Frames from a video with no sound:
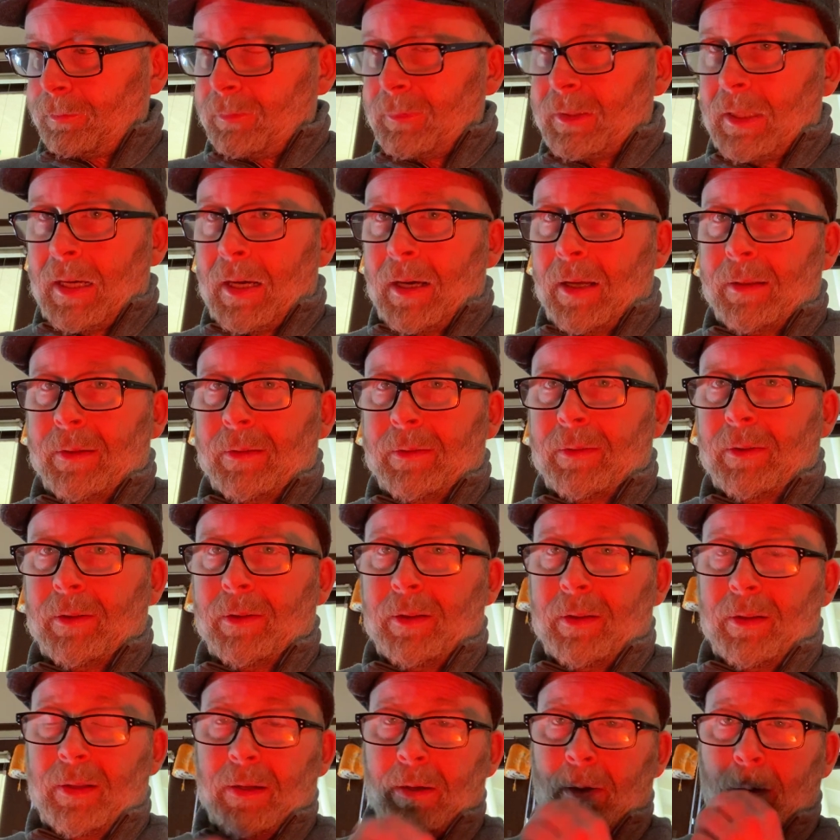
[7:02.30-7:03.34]
at
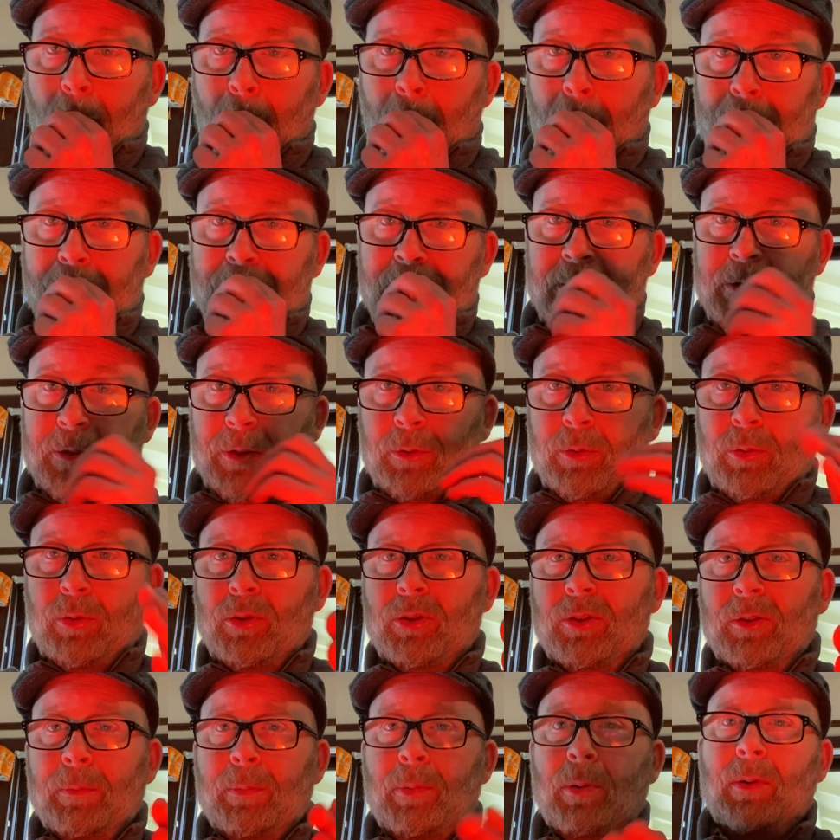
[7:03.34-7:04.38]
such a
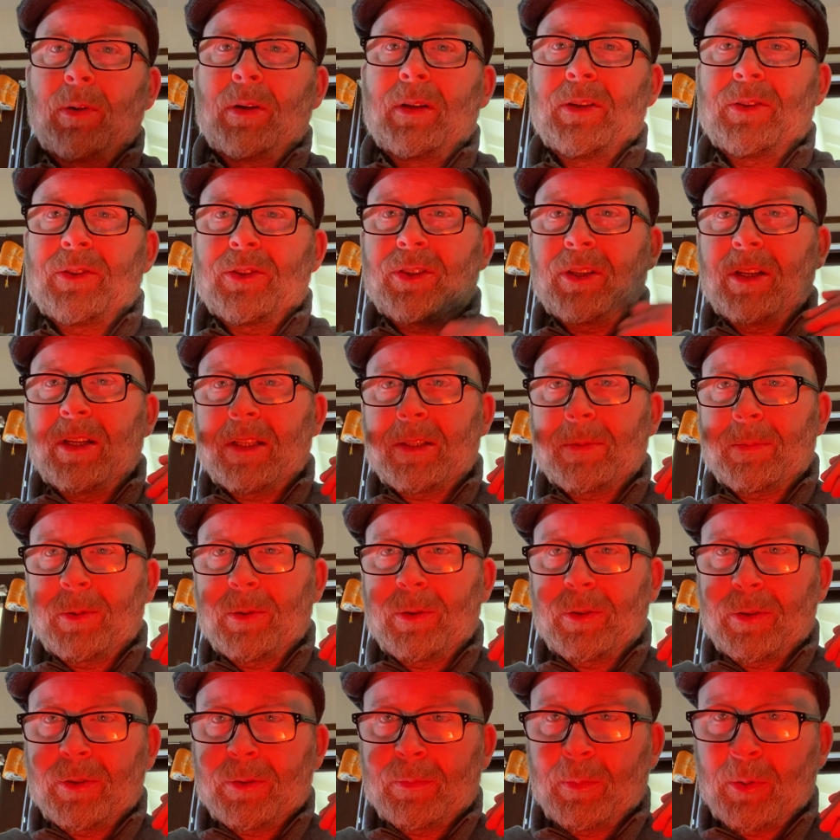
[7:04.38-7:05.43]
crucial point in
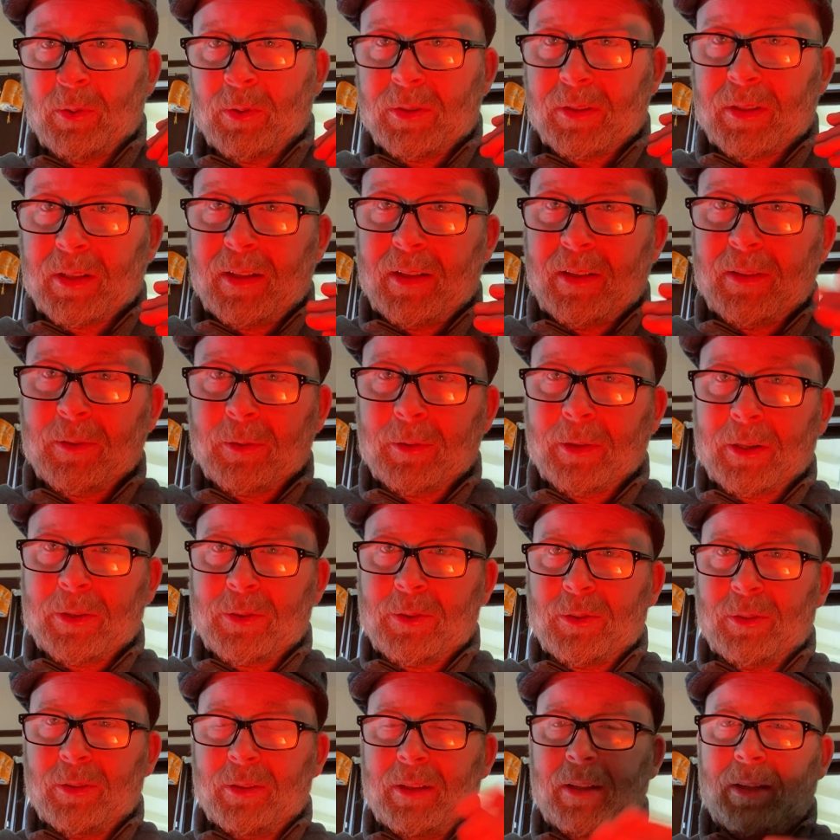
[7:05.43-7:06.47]
Shakespeare's most
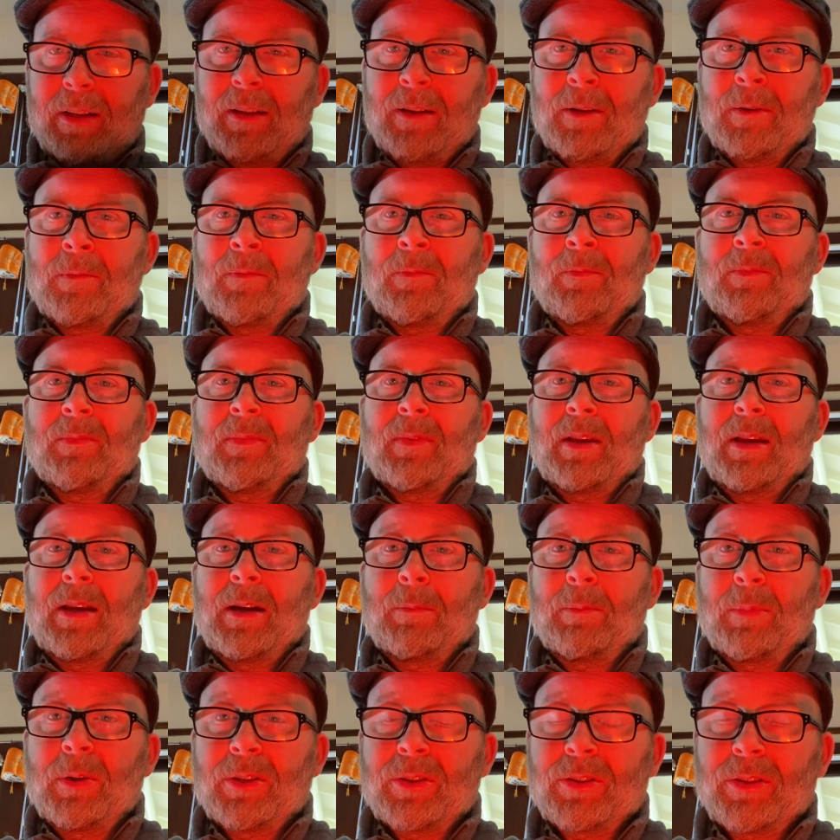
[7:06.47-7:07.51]
intellectually
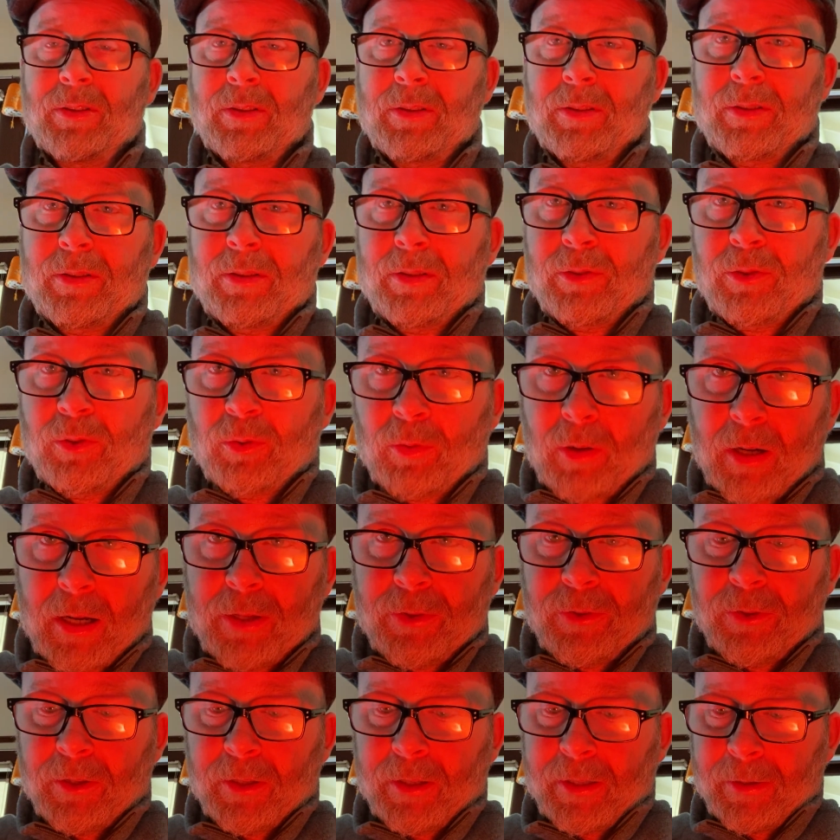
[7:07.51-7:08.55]
ambitious
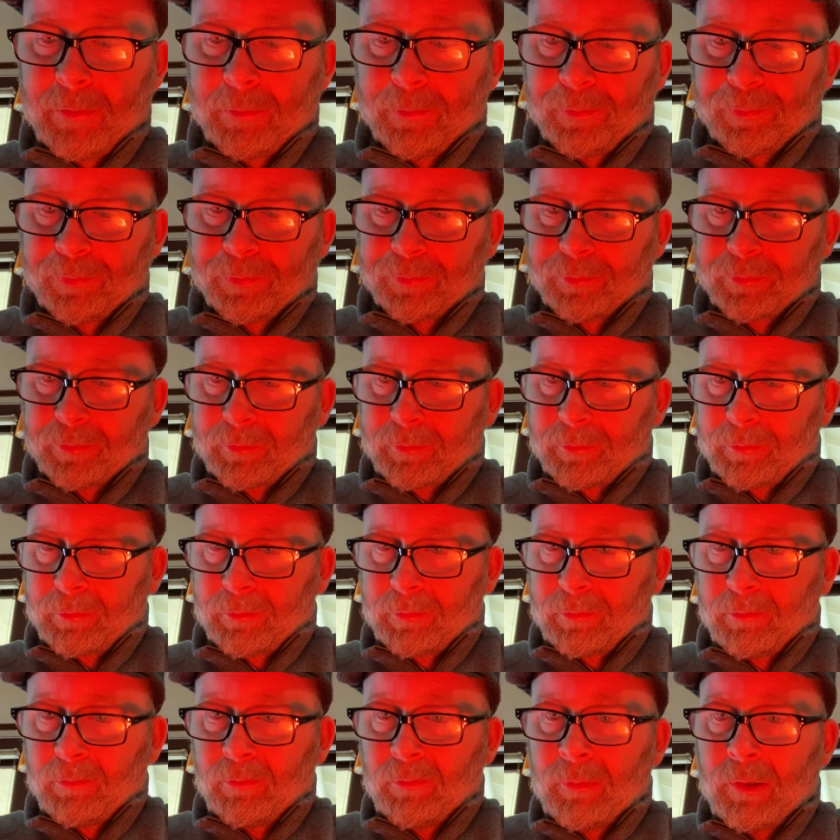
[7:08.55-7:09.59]
tragedy.
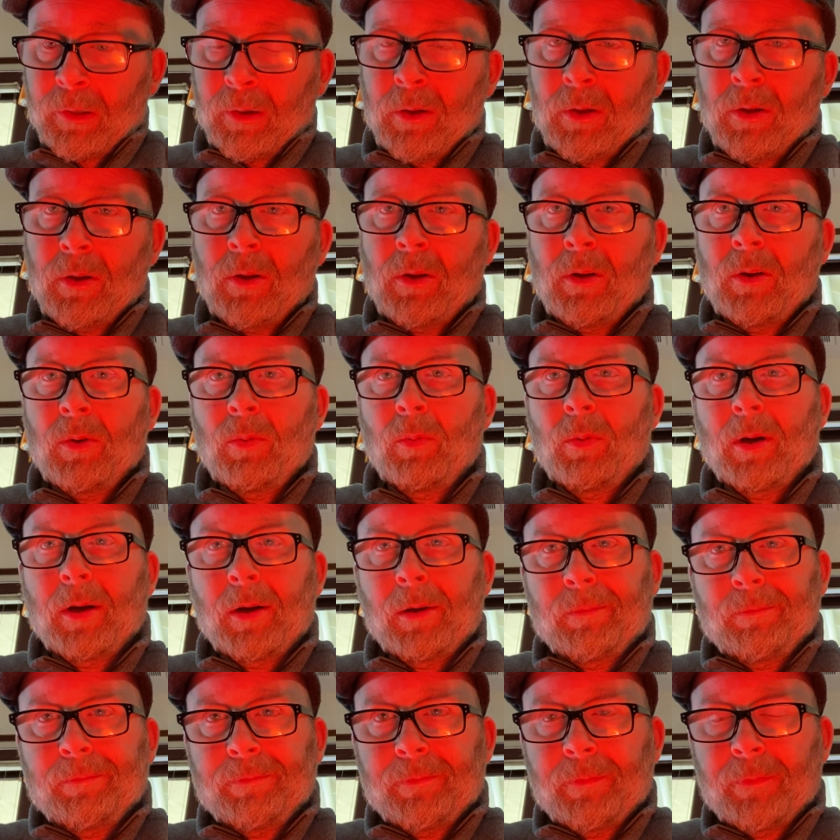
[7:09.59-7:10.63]

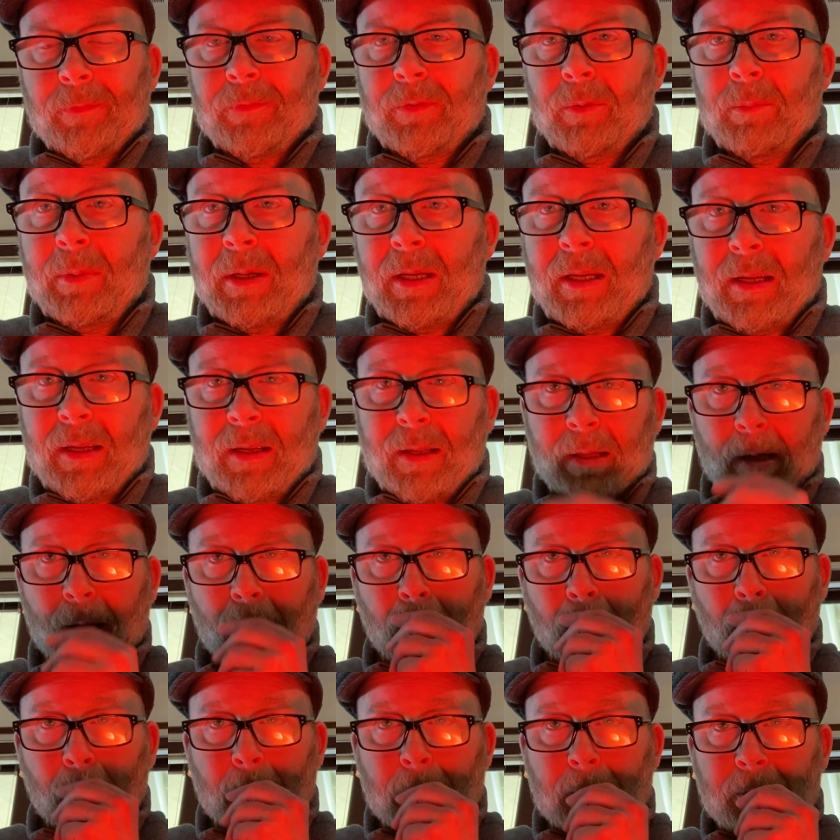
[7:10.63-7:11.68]
Well, for me,
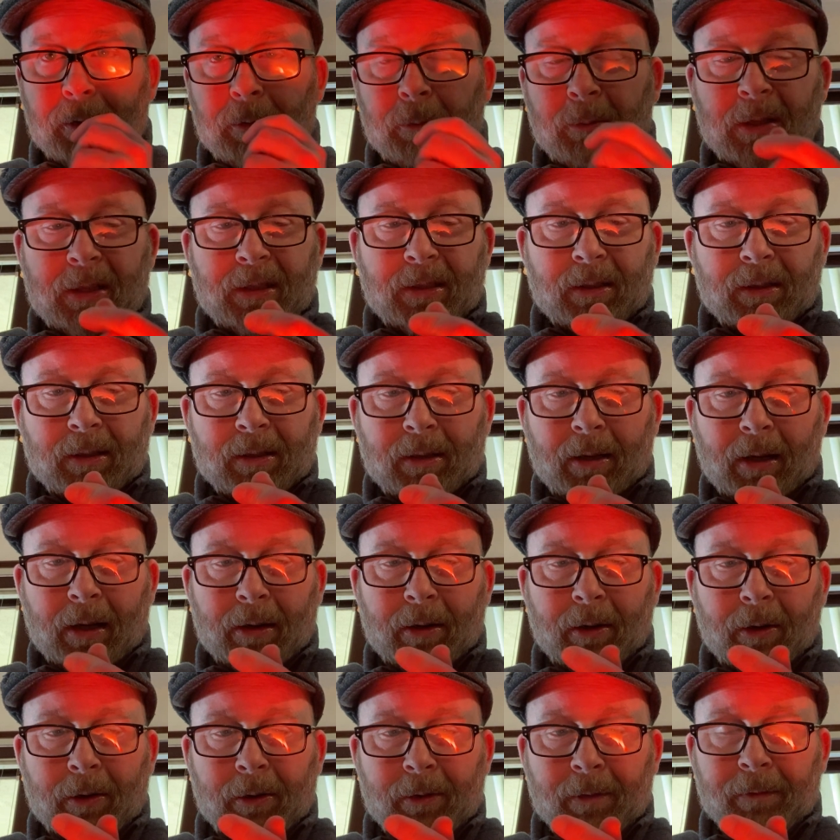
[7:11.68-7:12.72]
the reason's not
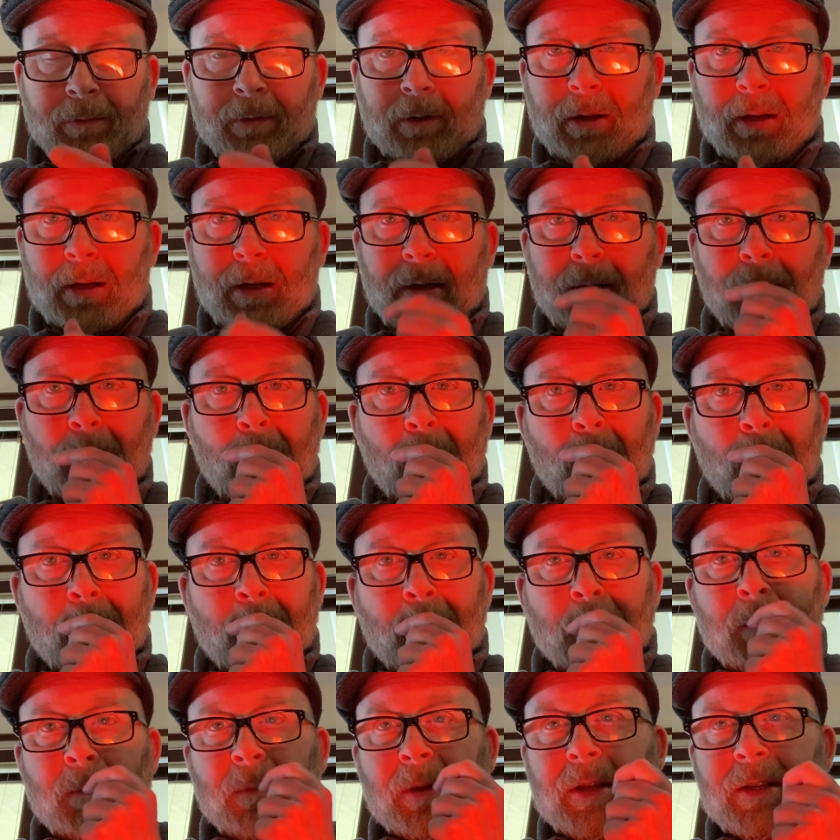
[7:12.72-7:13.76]
hard to find.
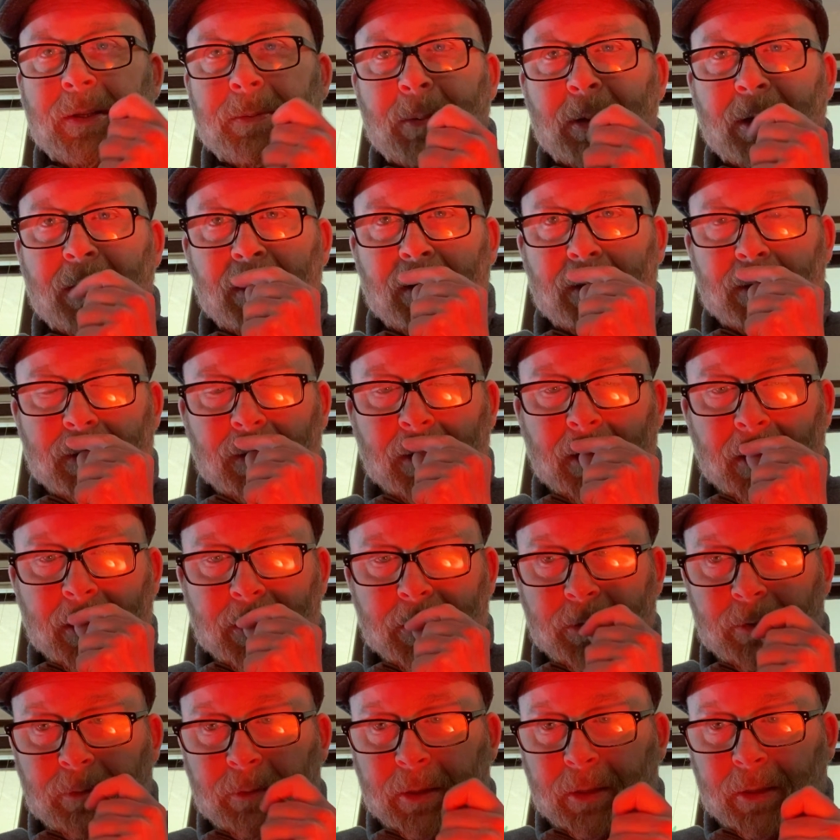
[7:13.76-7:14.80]
It's because
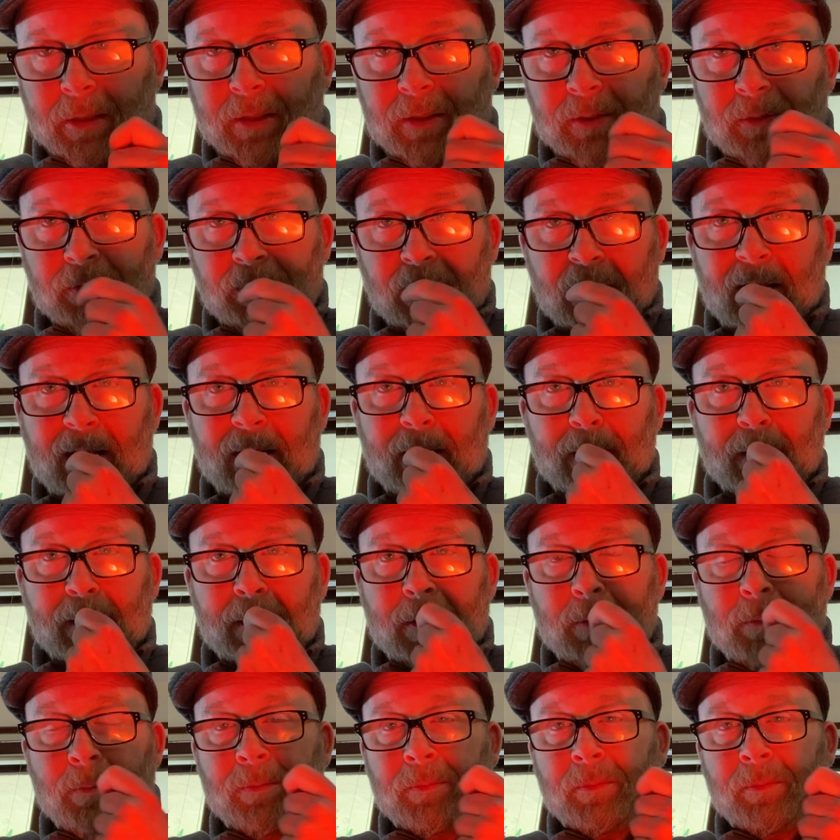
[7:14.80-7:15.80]
Osric is finally